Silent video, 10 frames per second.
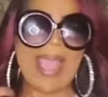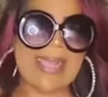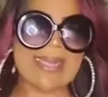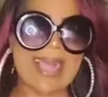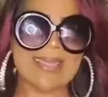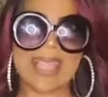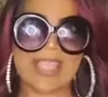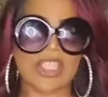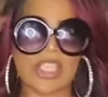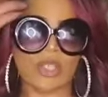and not
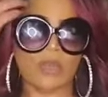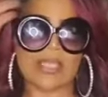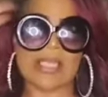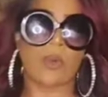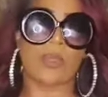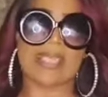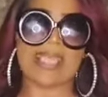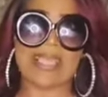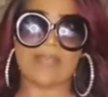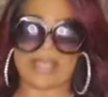that shit you see on
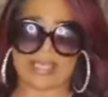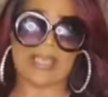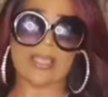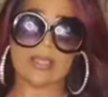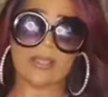TV.